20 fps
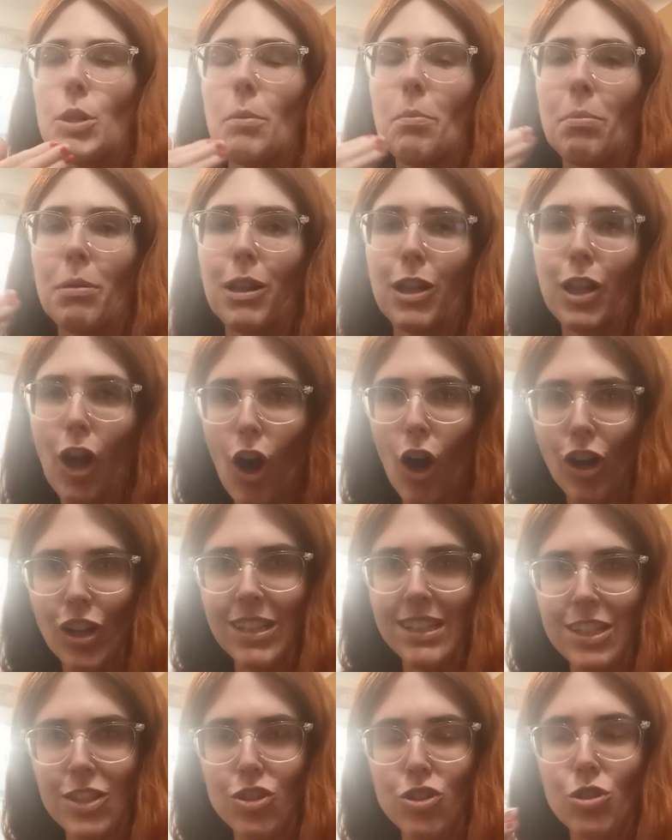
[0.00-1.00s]
the
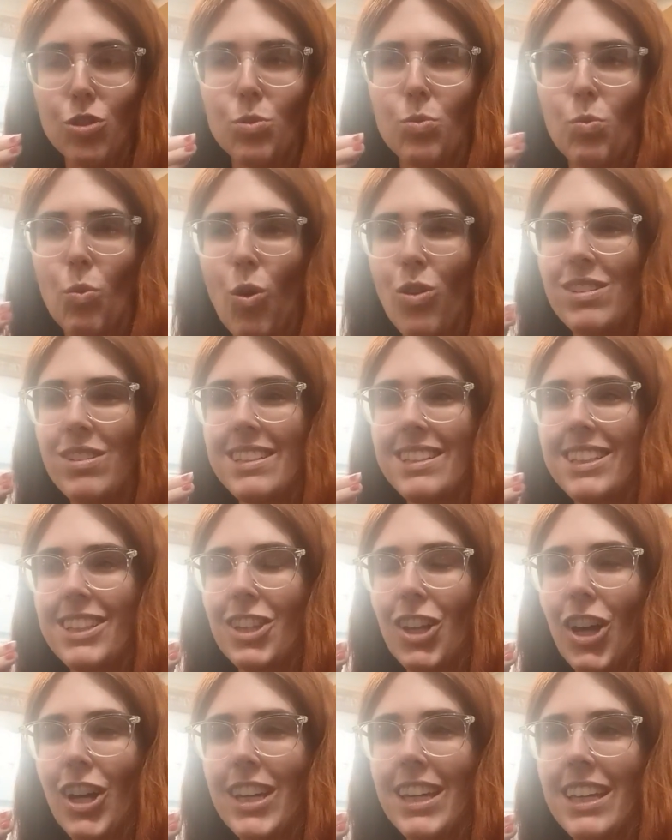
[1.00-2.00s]
plot just
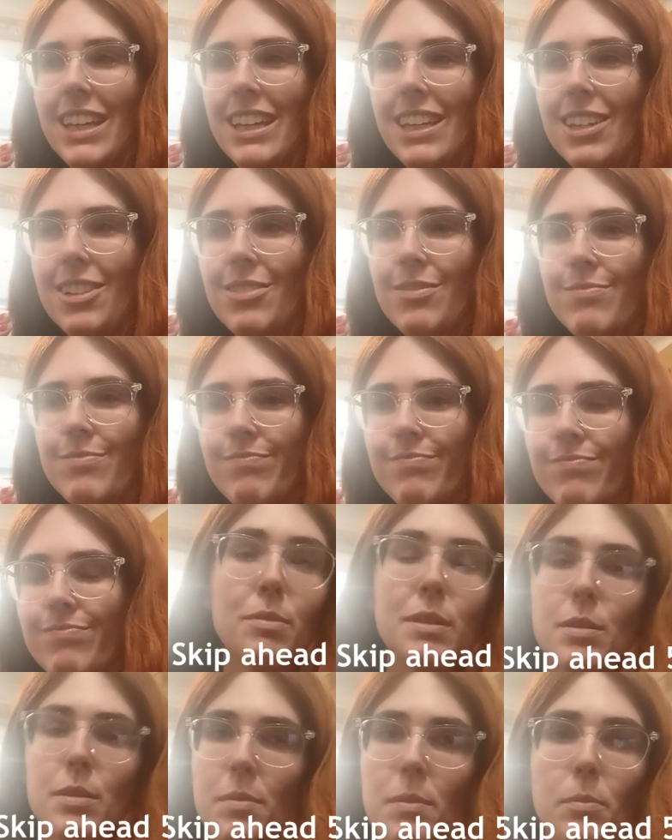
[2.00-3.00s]
wasn't, like, there's going
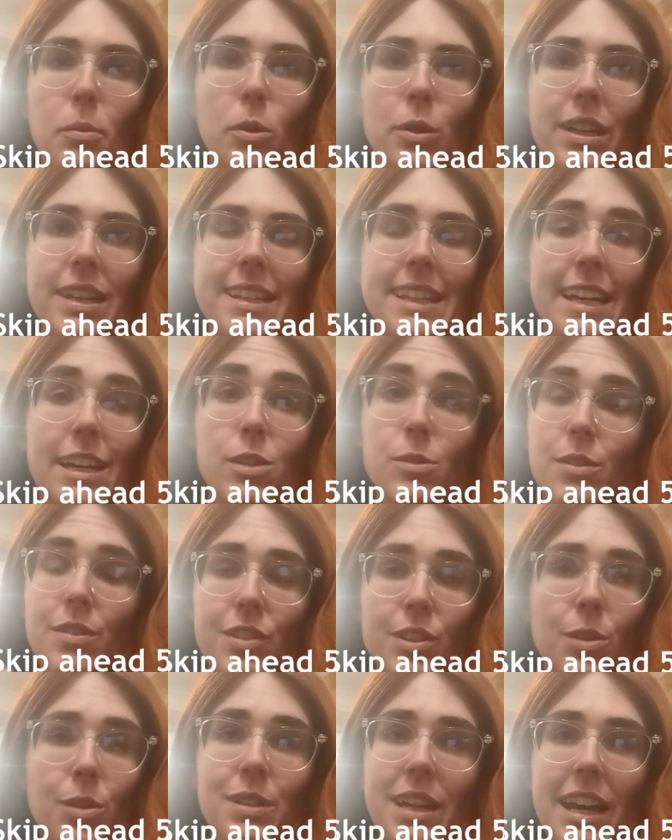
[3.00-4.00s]
to be some spoilers here, so if
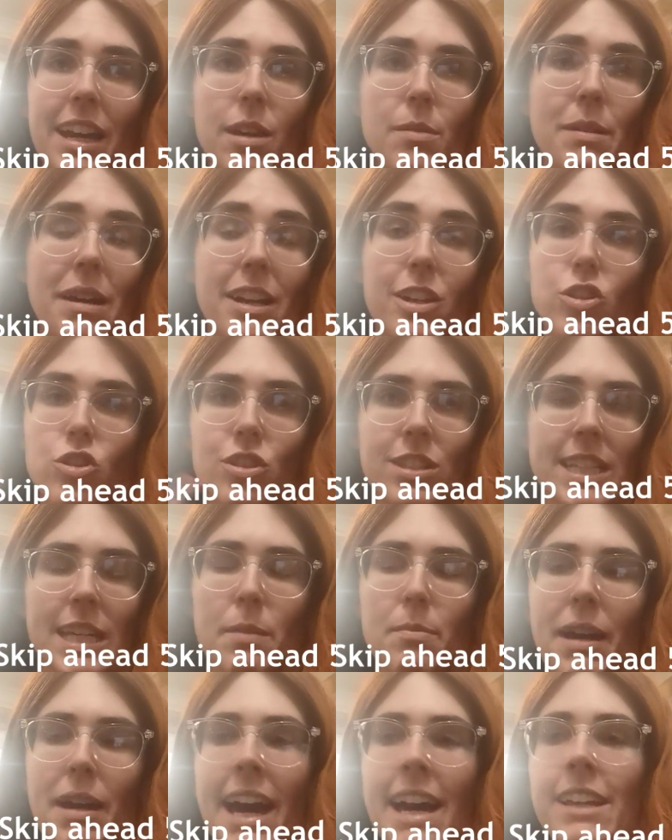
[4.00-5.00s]
you don't want to hear about it, just
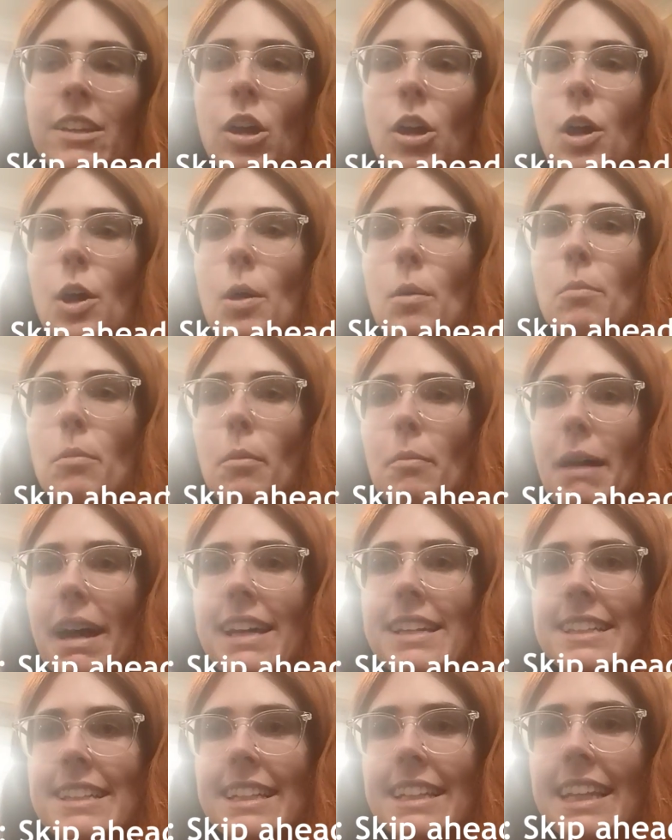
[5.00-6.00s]
skip ahead. But
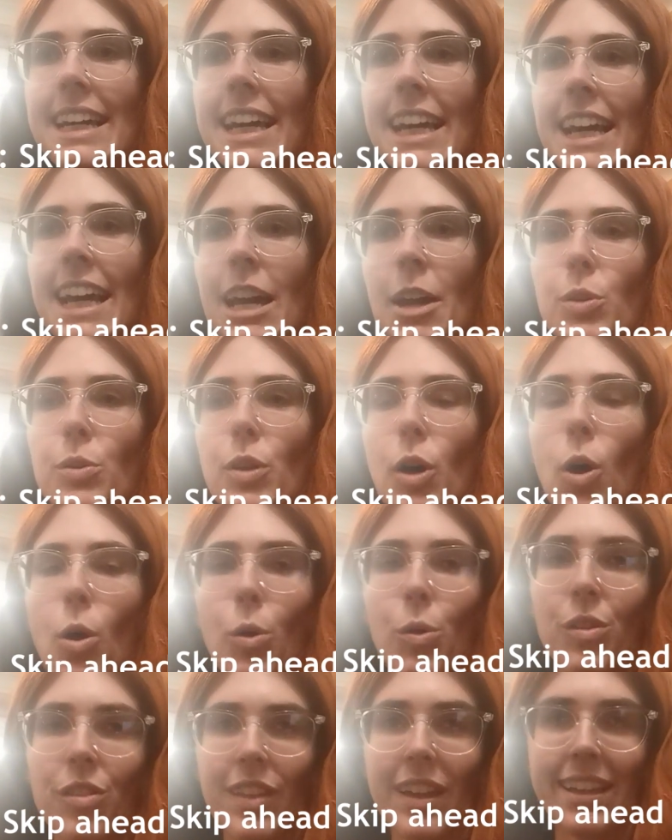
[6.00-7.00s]
basically, so the
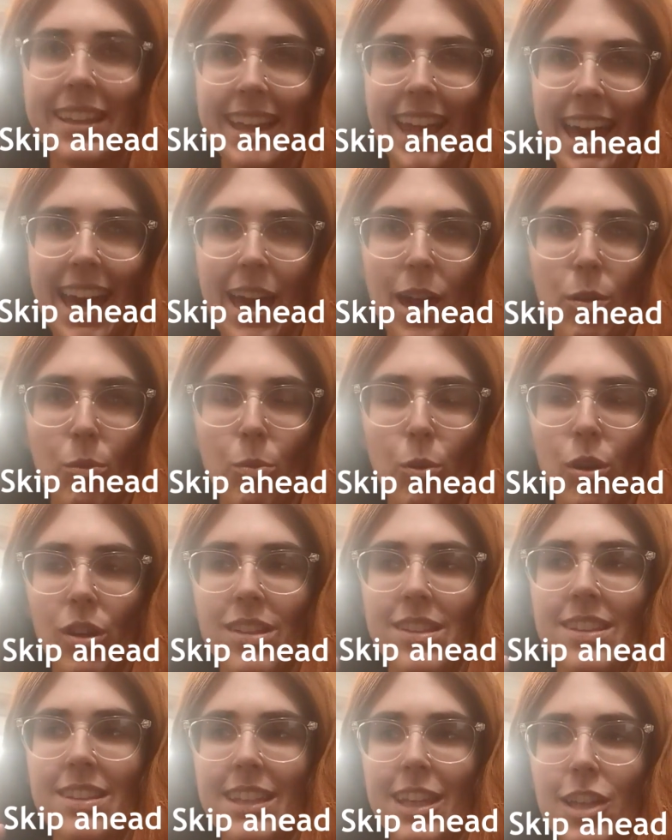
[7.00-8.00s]
whole thing there
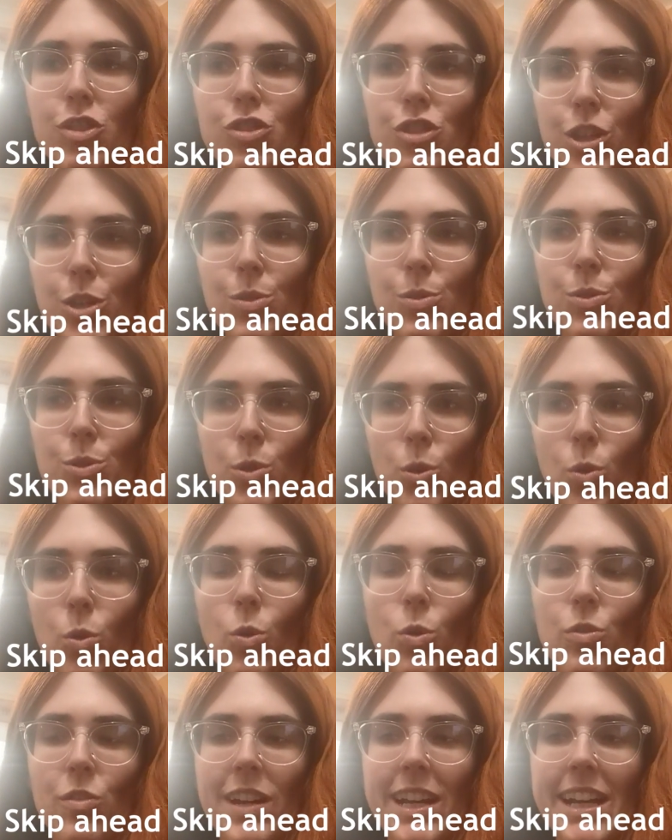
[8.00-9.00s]
was this dude,
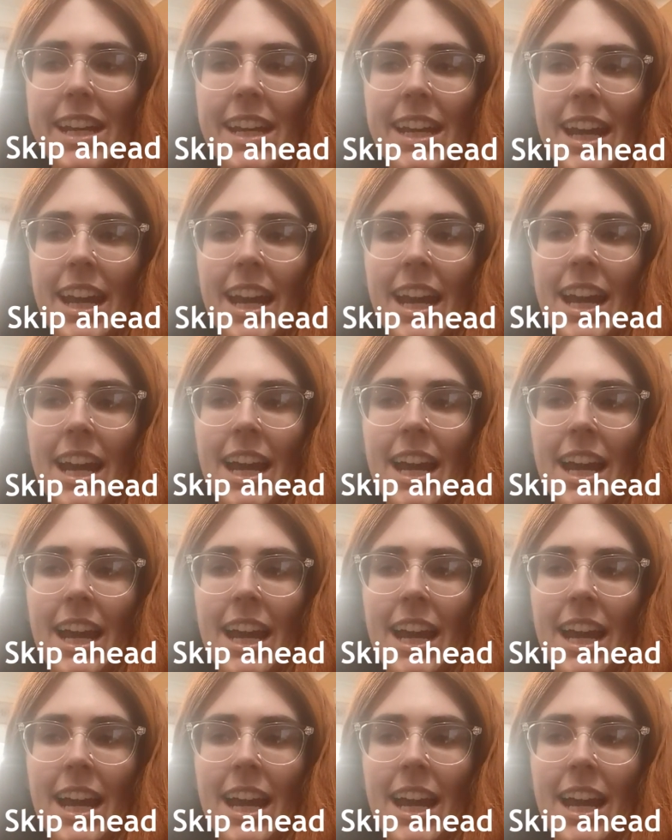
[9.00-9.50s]
Corey,